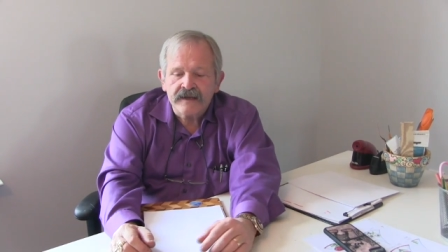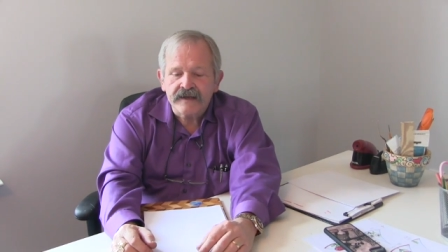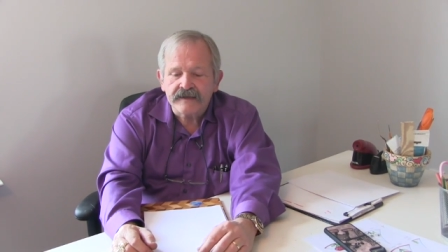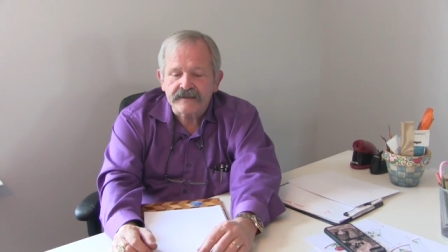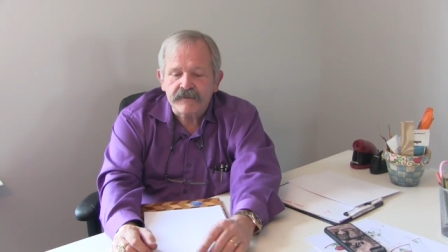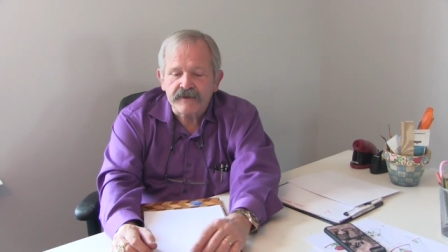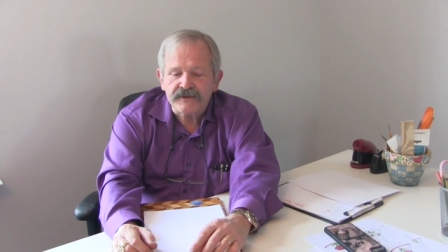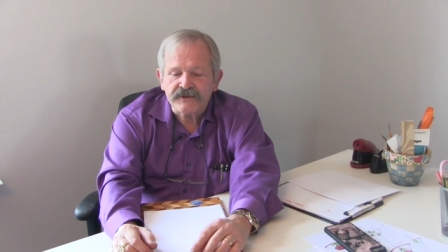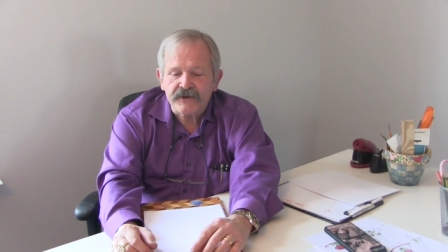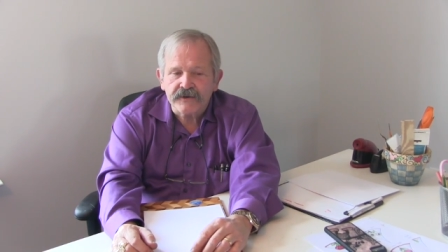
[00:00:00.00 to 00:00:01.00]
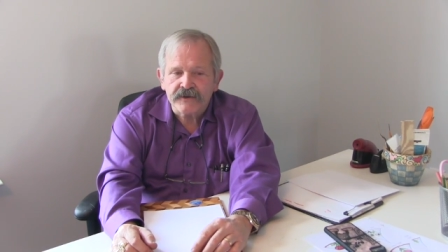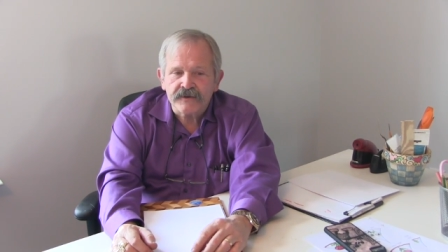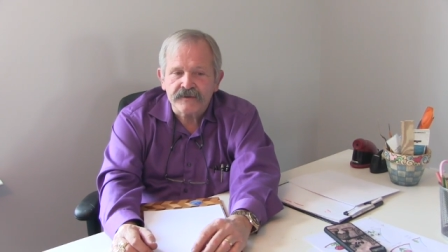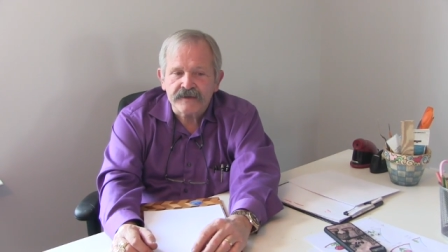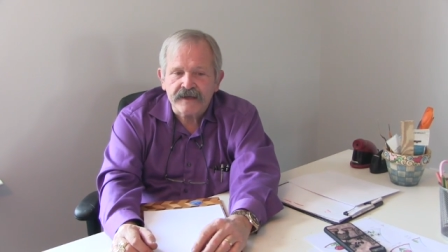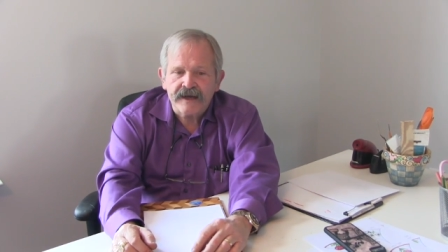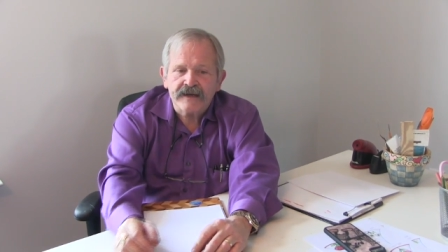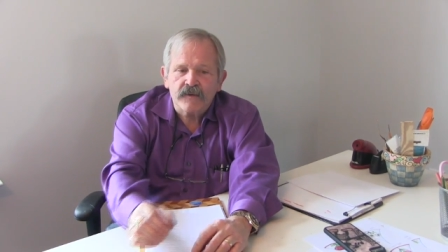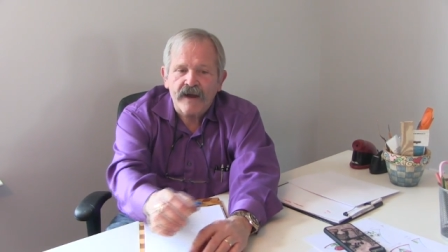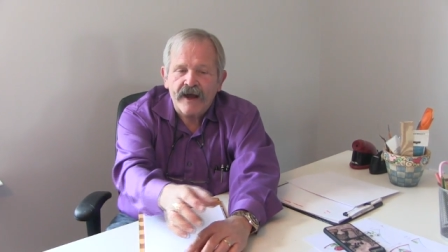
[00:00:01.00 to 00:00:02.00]
is I want to show you kind
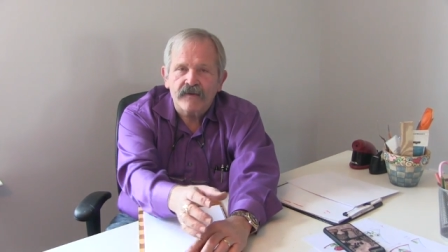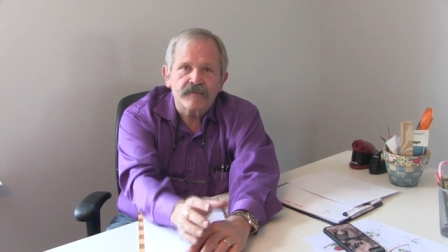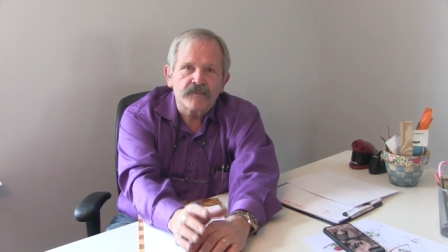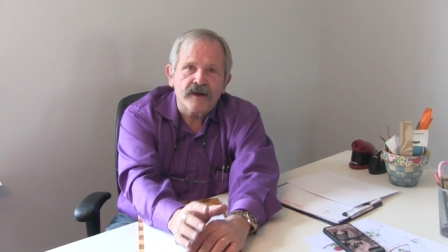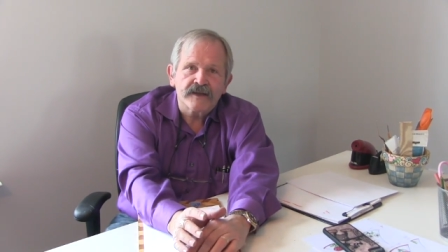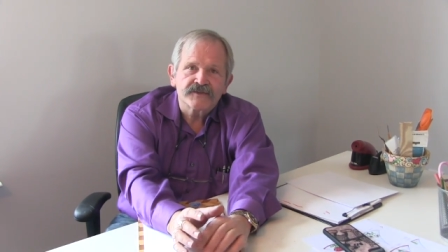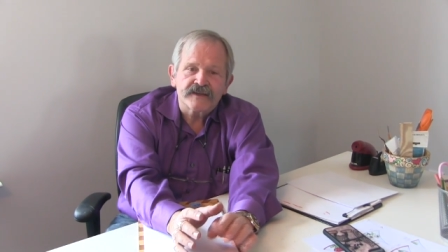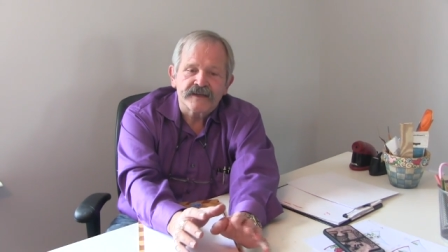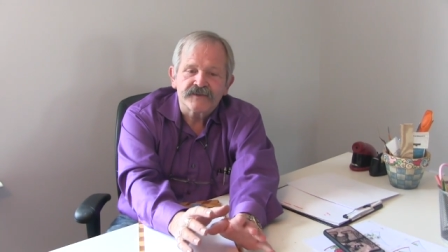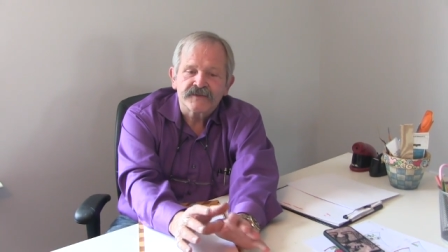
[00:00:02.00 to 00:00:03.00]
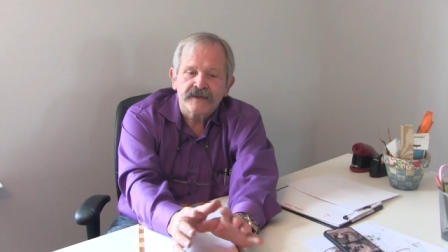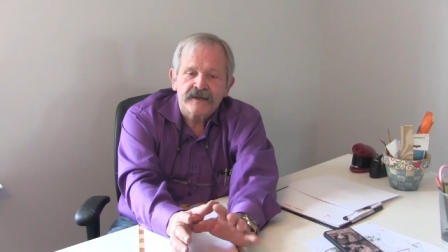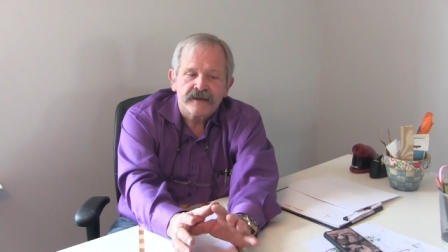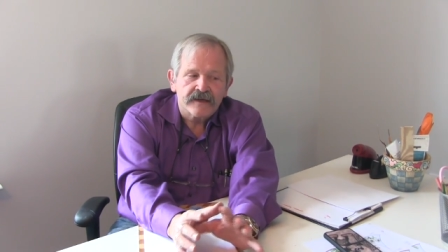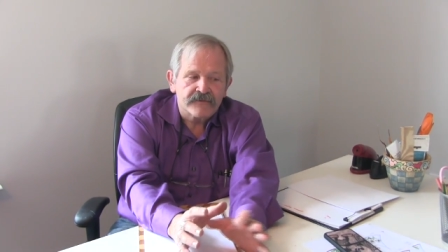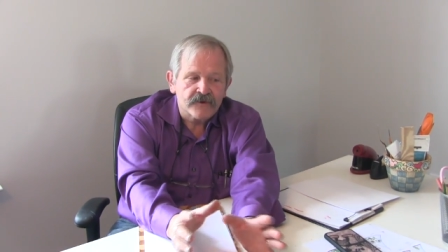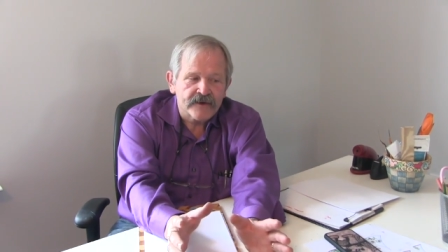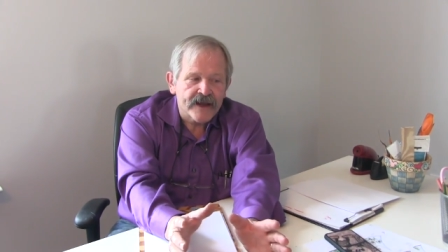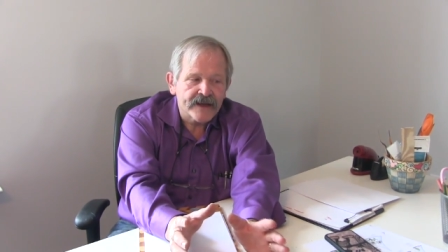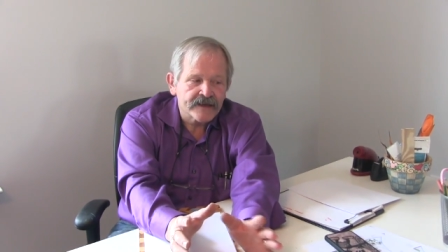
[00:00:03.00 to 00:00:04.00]
of how the process of
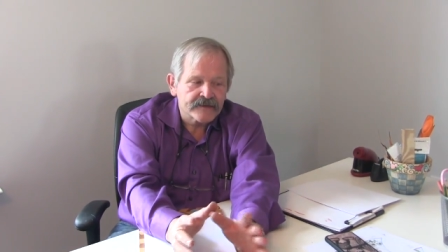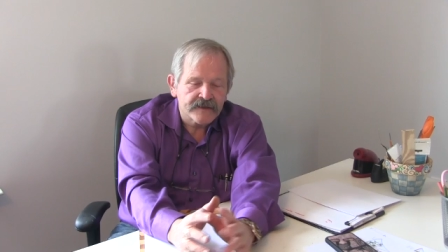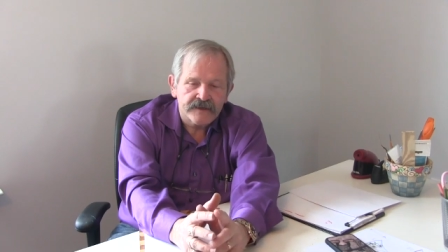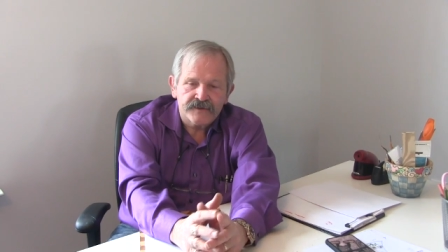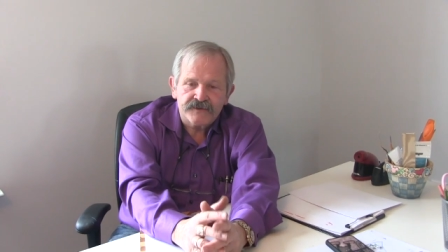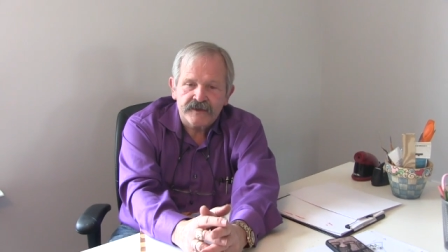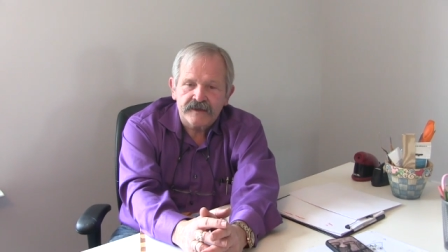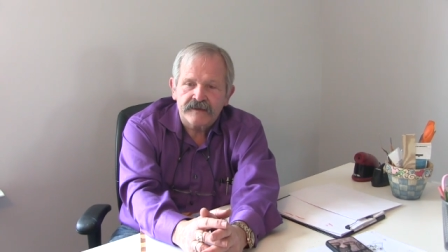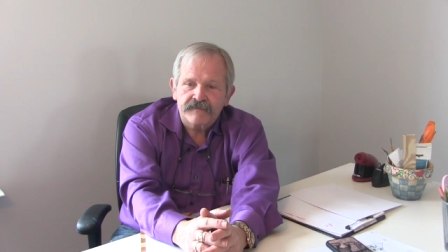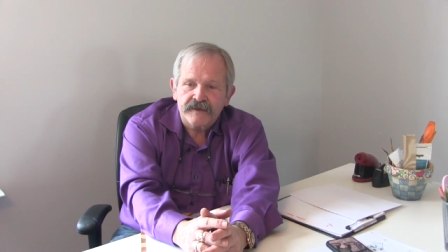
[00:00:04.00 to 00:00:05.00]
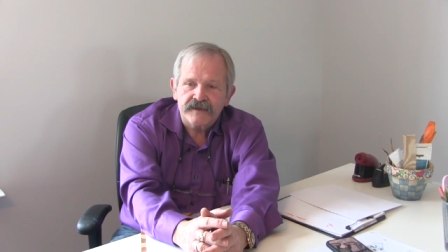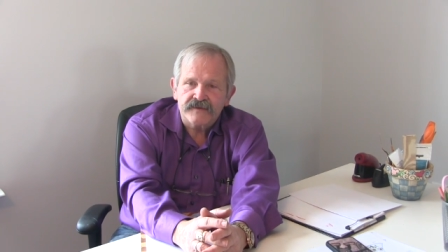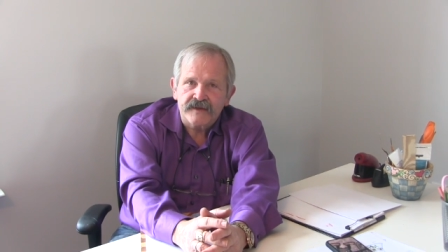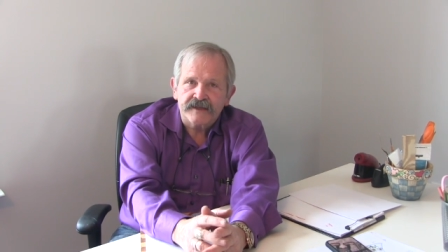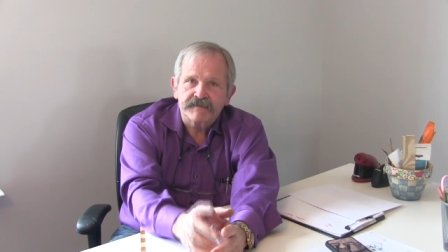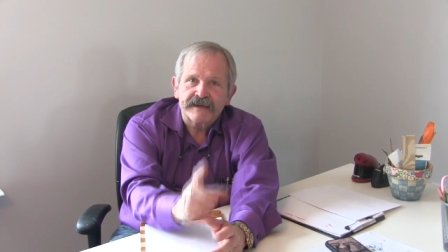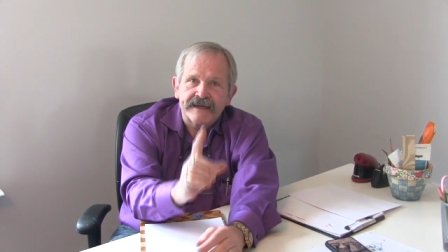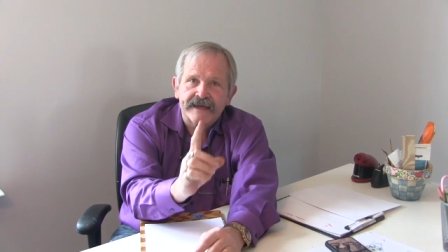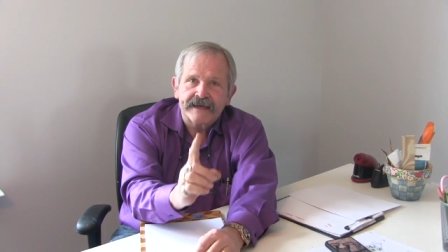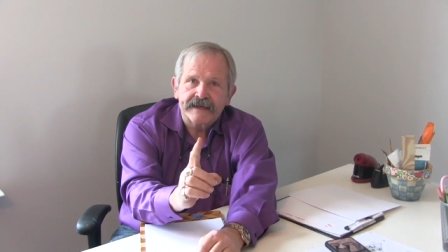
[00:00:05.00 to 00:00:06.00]
creating these things
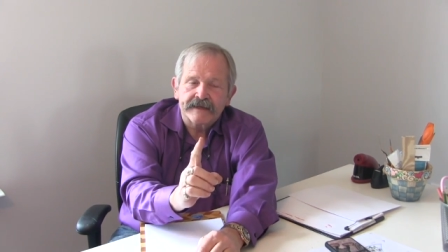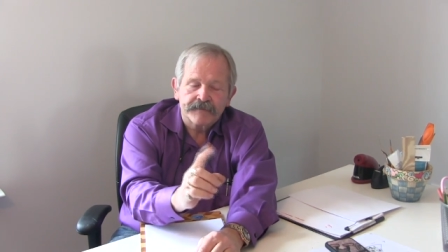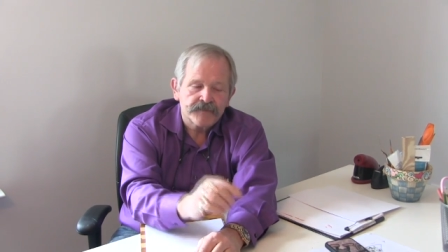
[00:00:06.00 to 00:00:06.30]
begin.